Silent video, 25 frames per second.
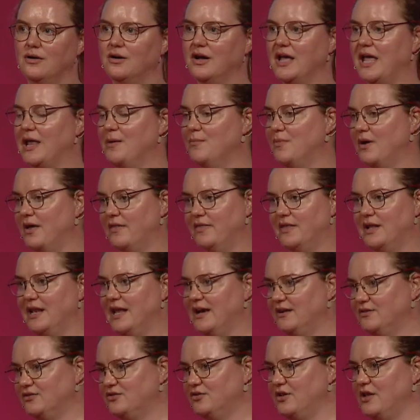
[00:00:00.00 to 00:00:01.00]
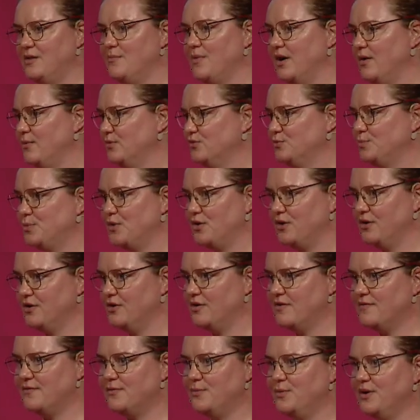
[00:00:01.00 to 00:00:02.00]
in my, the last team I was part
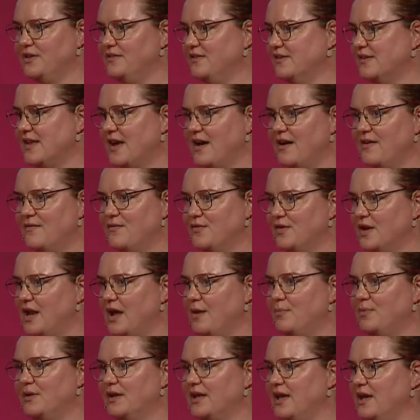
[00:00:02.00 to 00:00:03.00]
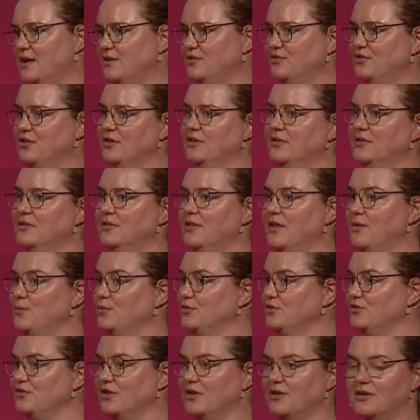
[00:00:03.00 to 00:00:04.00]
of, we did have an application that
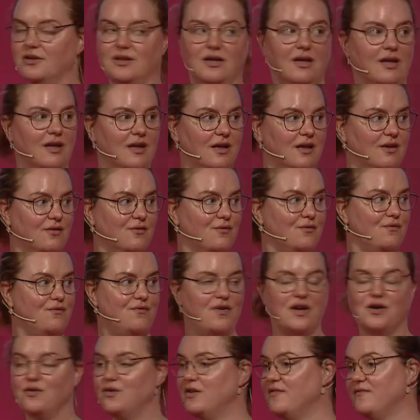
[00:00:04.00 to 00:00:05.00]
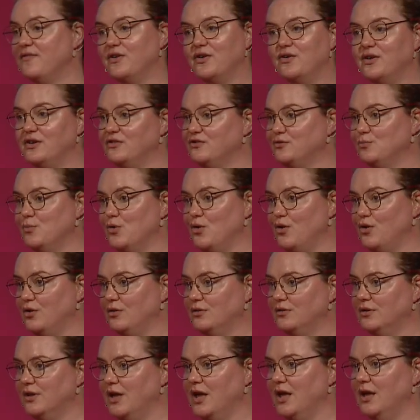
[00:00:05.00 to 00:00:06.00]
was very, very
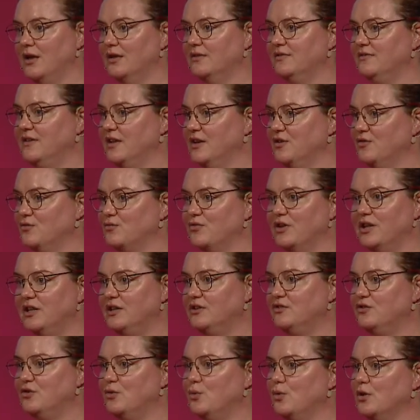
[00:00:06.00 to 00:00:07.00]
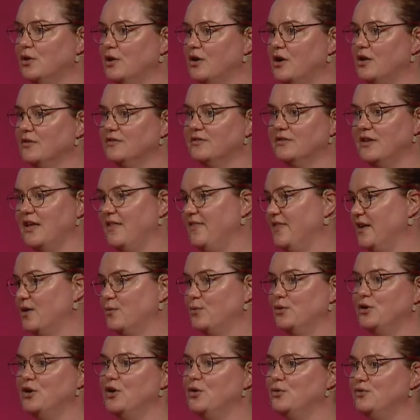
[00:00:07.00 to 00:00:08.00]
small, didn't really do a lot, and there
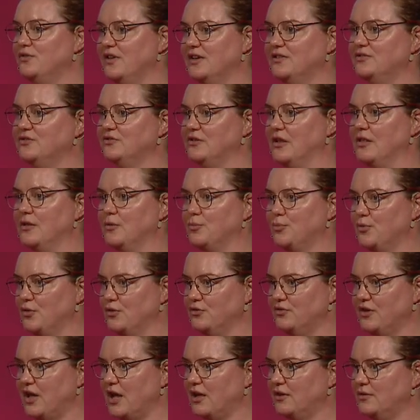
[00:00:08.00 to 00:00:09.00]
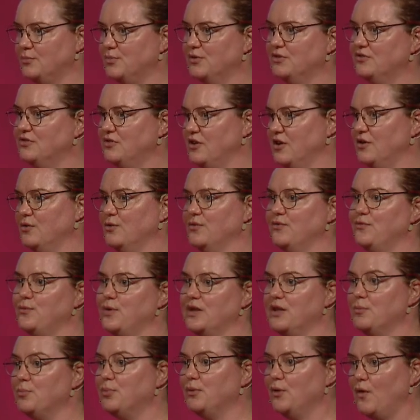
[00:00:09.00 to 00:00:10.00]
were no tests in the project. But still, if
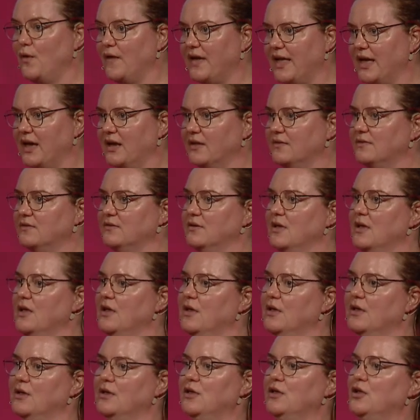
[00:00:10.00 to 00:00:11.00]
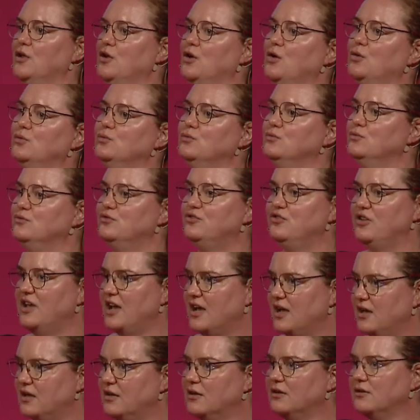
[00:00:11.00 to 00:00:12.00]
we deploy it, you know,
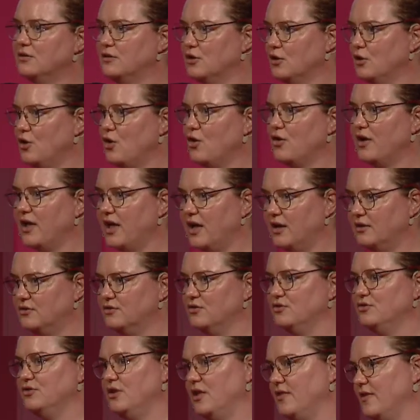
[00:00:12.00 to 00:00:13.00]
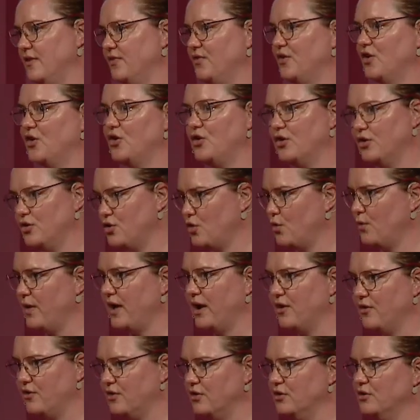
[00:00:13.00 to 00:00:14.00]
check the logging to see that there are no
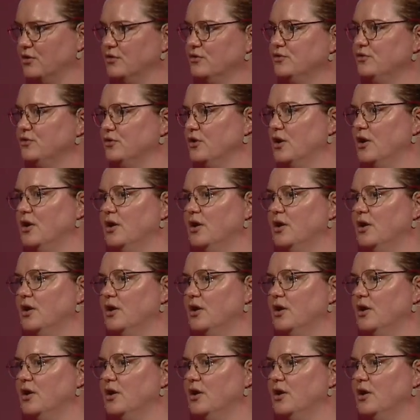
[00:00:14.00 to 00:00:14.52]
errors,